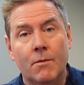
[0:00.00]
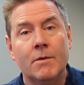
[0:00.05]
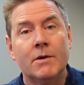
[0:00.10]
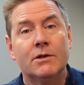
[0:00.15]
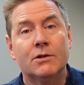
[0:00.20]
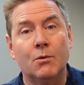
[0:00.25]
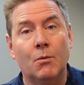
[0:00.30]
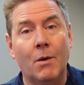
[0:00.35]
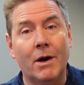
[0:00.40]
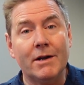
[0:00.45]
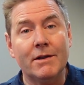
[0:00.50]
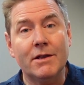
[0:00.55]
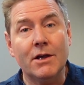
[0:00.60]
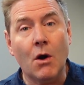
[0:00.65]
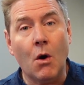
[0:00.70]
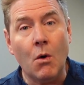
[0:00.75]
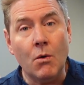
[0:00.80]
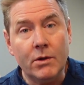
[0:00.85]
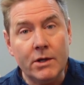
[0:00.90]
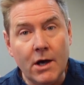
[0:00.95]
So one of the
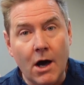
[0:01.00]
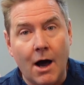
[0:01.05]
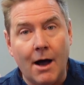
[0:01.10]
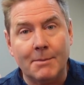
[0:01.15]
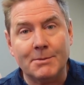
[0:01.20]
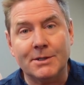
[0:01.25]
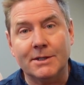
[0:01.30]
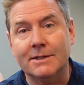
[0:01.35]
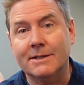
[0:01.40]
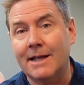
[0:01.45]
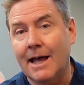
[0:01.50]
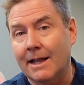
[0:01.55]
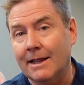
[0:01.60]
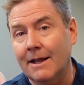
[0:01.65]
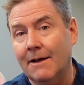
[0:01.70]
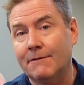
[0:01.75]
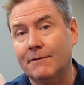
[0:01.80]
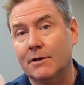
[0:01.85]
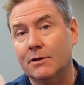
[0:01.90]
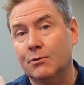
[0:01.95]
only options that
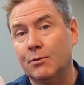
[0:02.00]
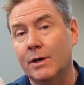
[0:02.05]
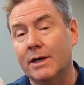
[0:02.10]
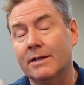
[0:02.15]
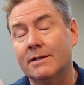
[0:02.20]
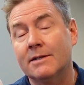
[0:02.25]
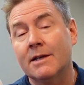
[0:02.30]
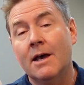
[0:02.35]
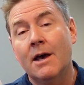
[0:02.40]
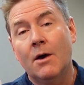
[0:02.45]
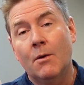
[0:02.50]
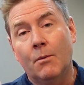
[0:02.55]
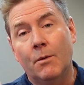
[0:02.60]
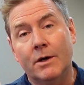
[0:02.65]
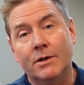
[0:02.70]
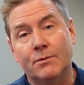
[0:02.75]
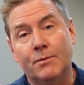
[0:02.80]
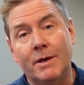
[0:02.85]
left us with was